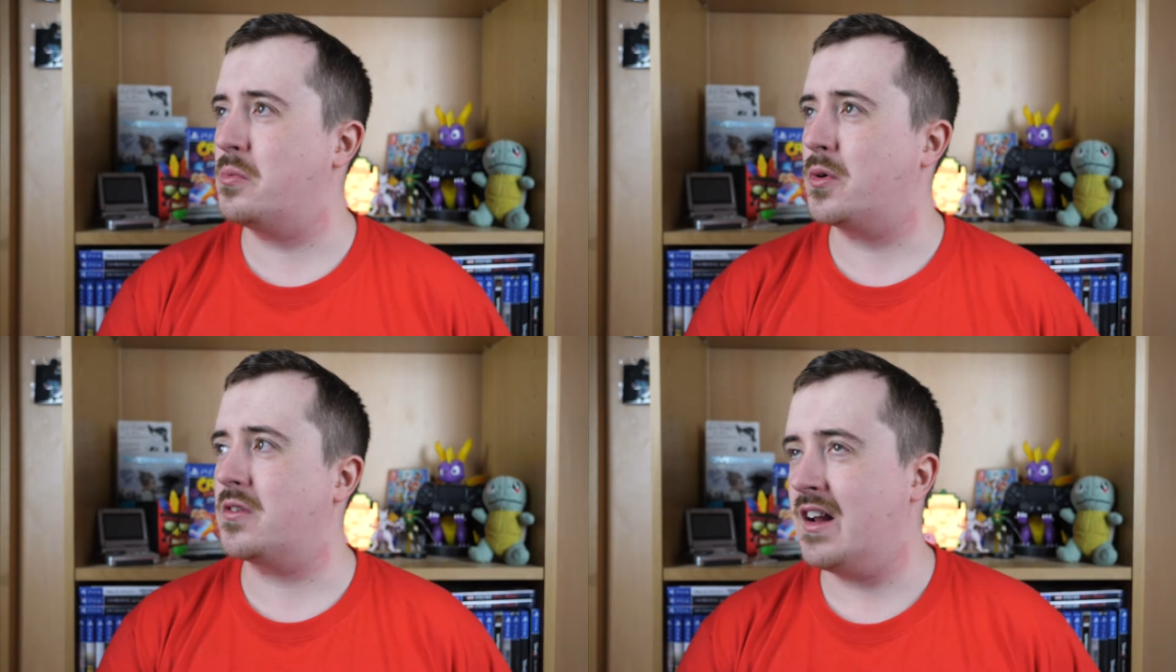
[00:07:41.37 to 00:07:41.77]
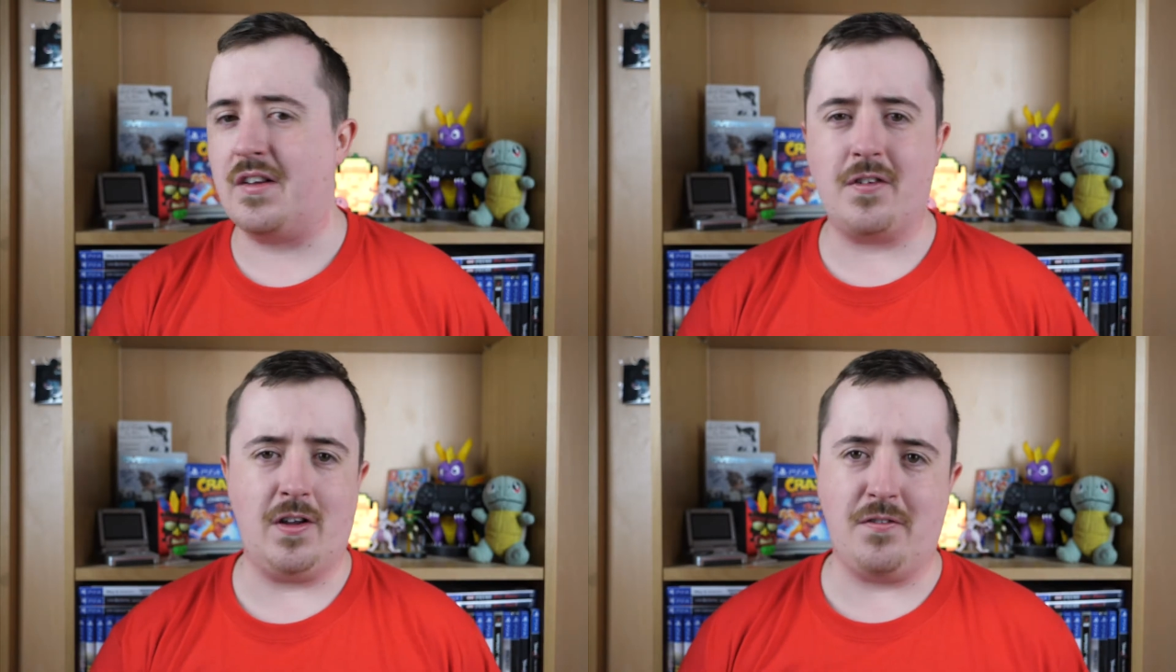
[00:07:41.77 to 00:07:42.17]
but
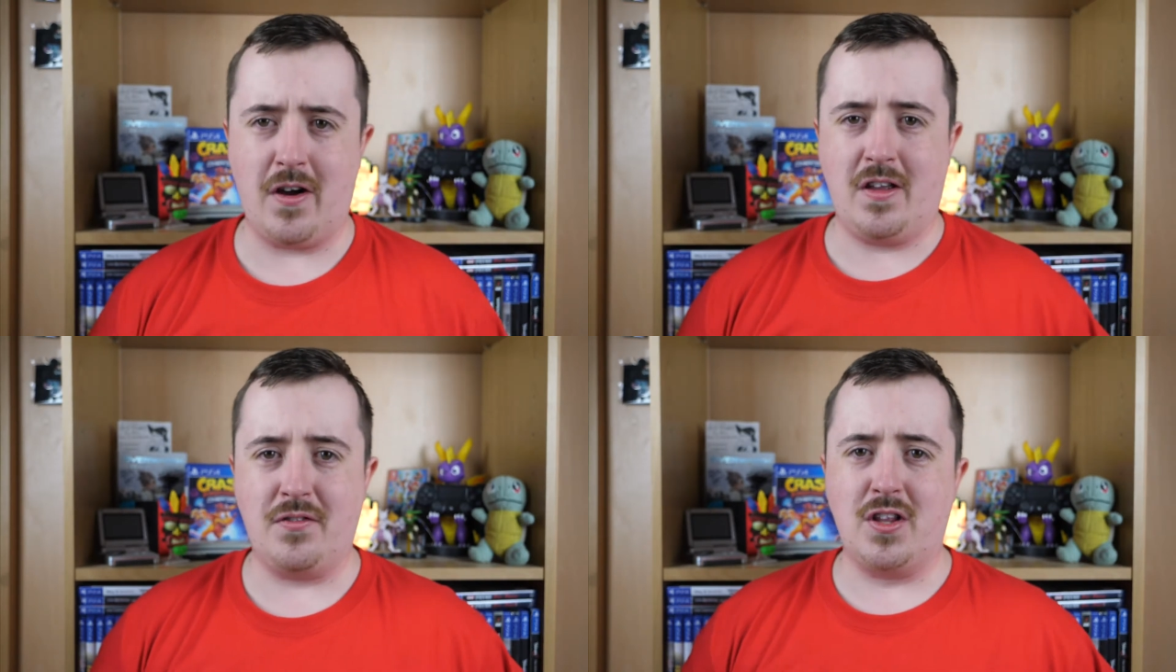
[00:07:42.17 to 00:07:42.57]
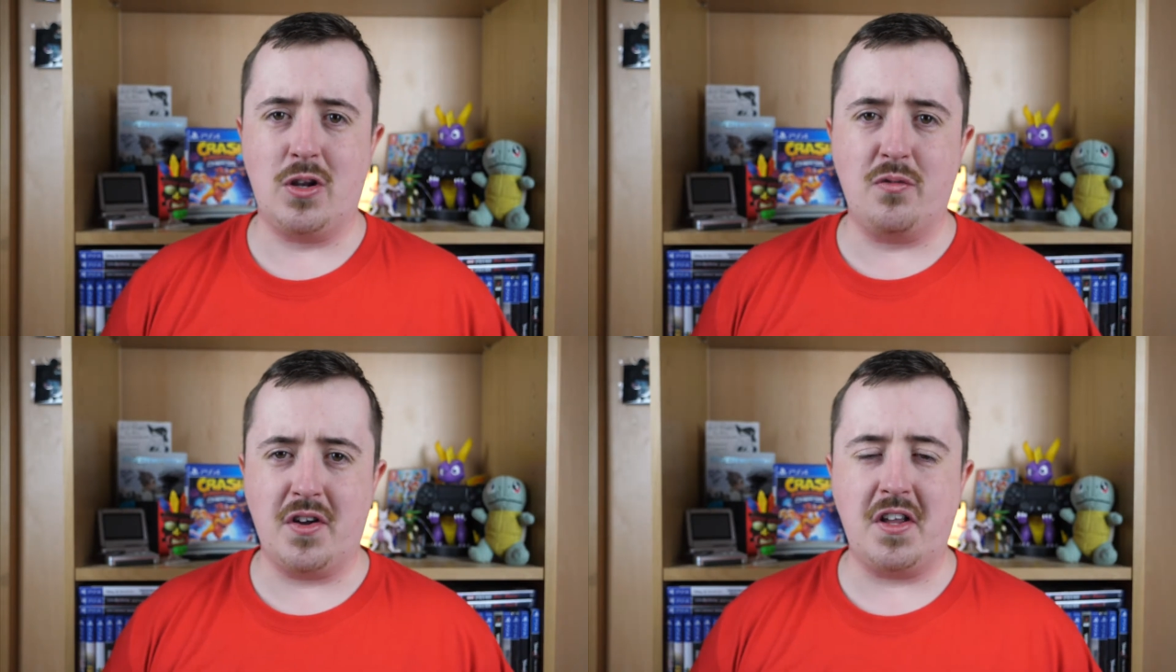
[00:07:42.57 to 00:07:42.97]
if the
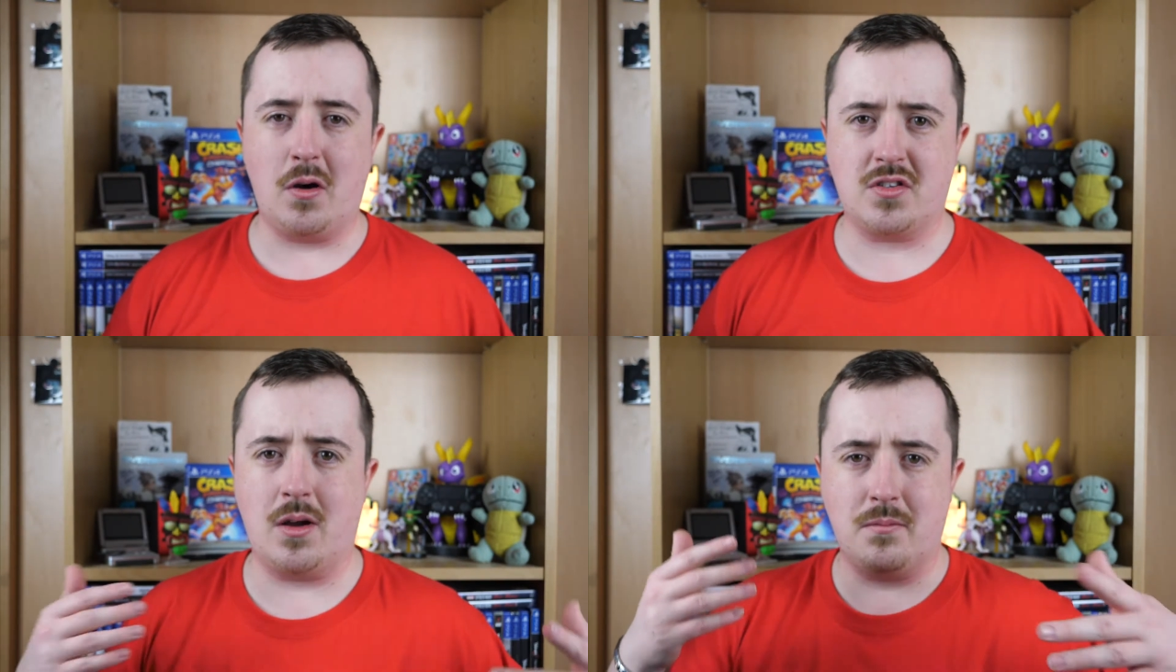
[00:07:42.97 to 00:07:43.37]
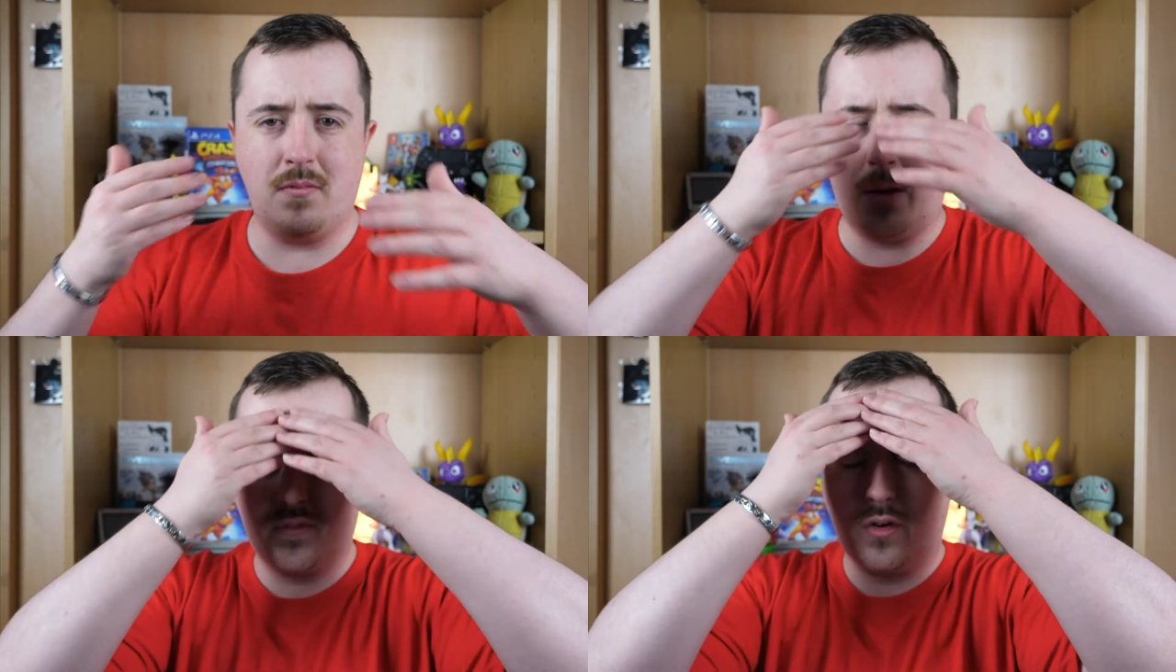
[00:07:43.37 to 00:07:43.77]
new videos
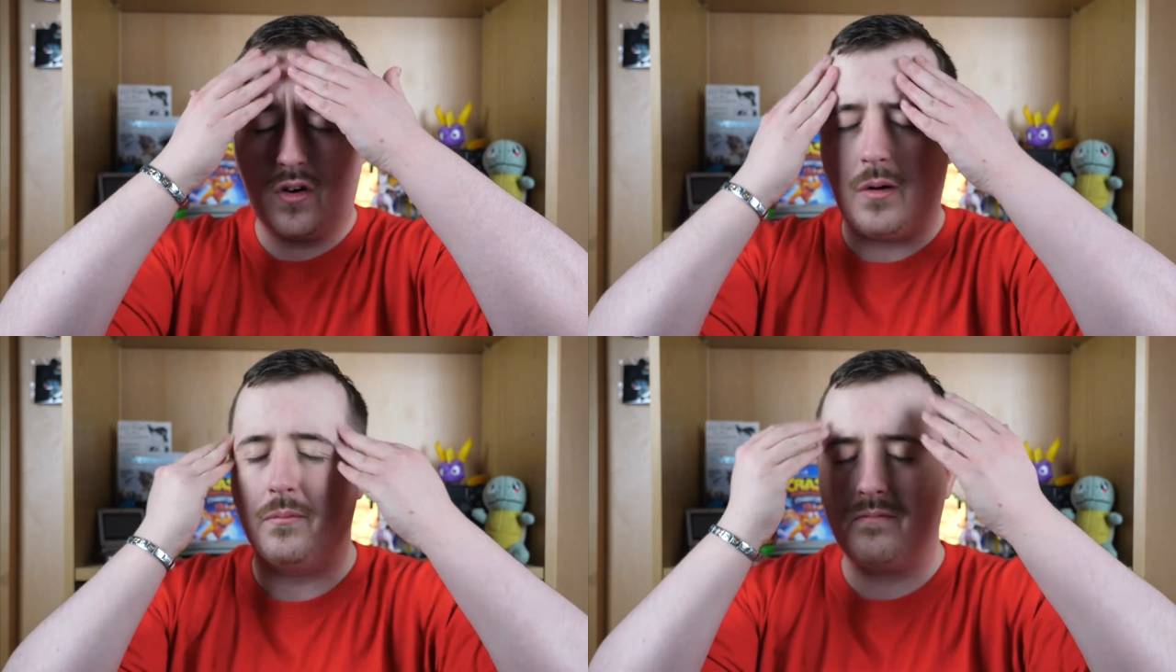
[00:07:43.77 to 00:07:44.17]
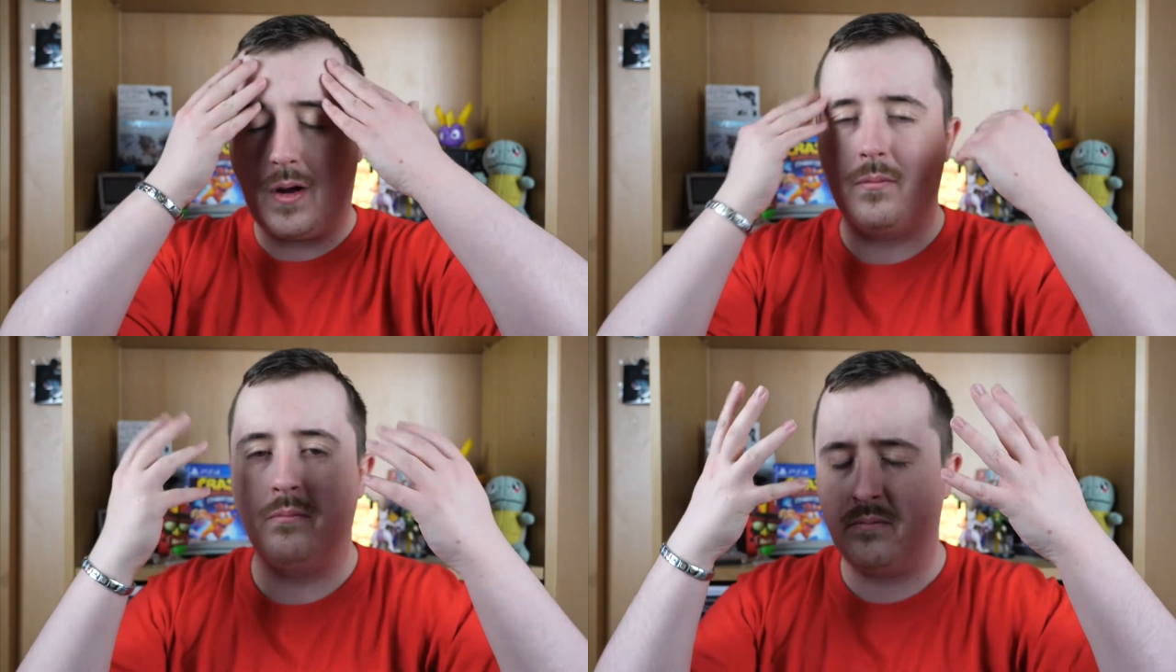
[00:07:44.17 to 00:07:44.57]

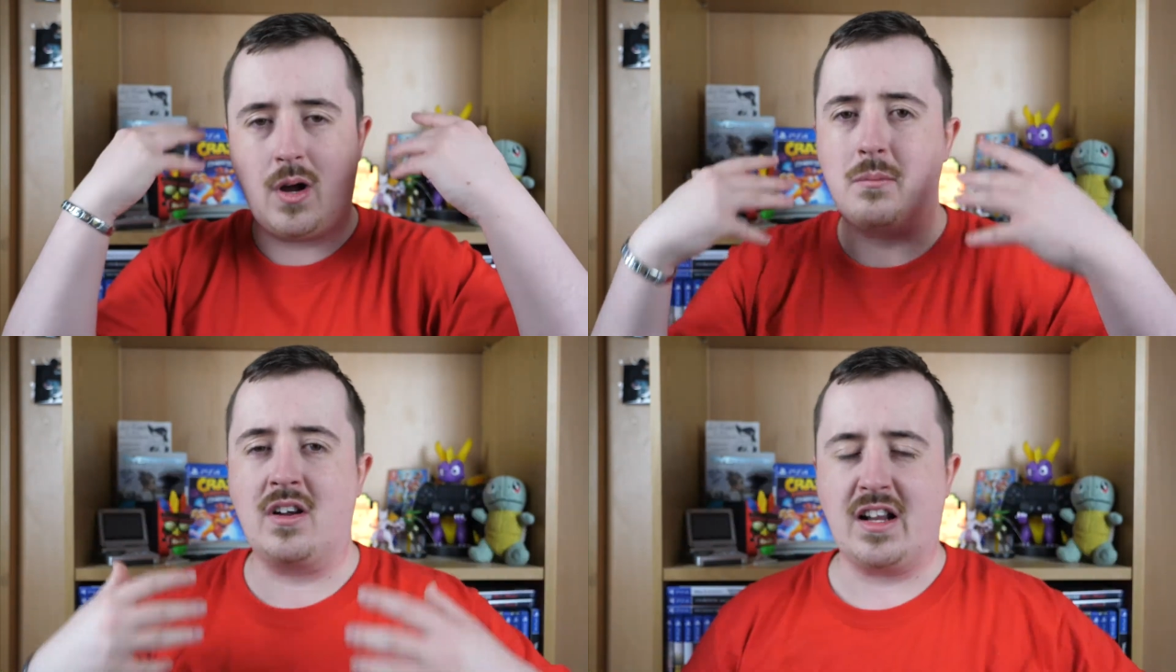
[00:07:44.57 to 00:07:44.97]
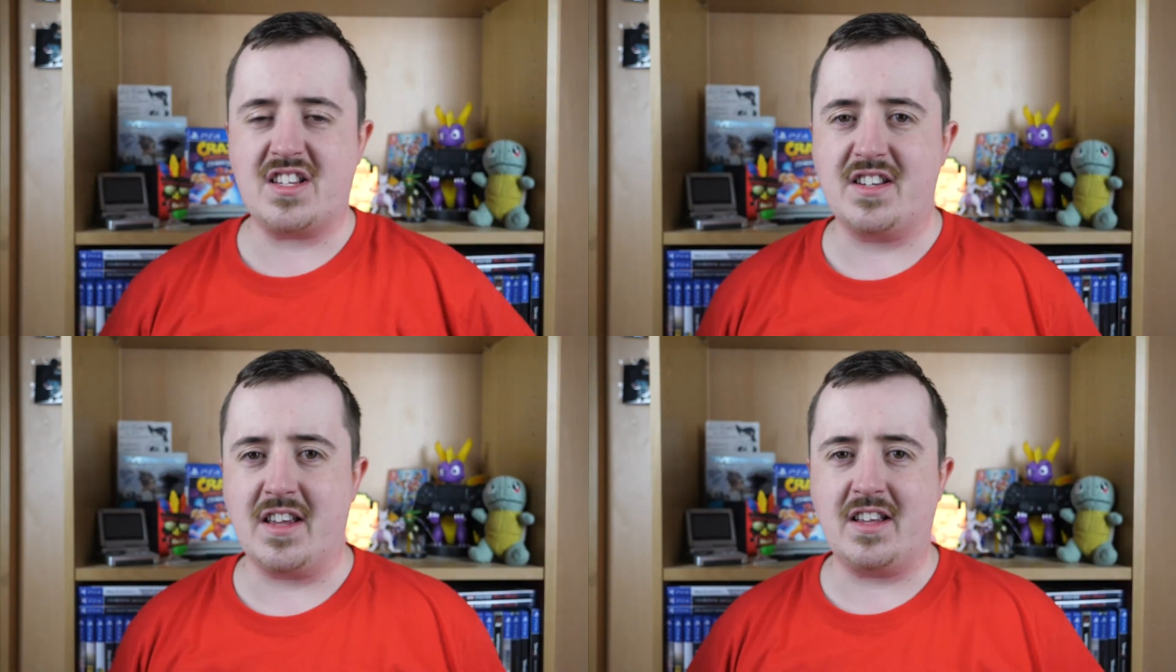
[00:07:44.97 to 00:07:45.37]
I'm
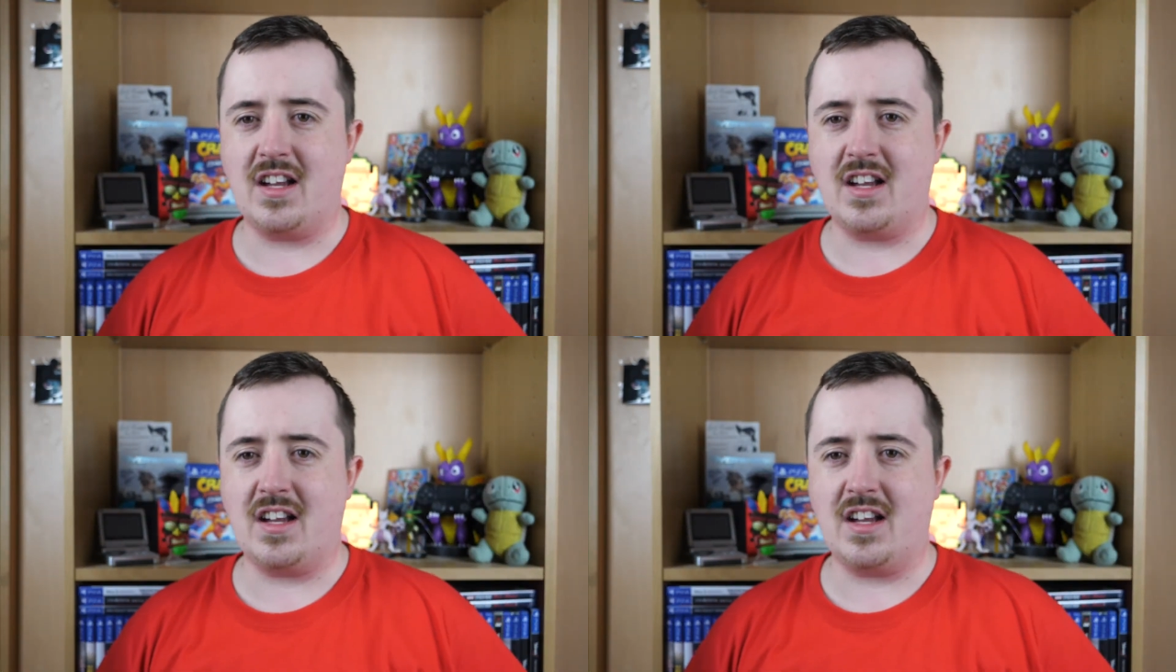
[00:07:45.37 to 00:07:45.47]
glistening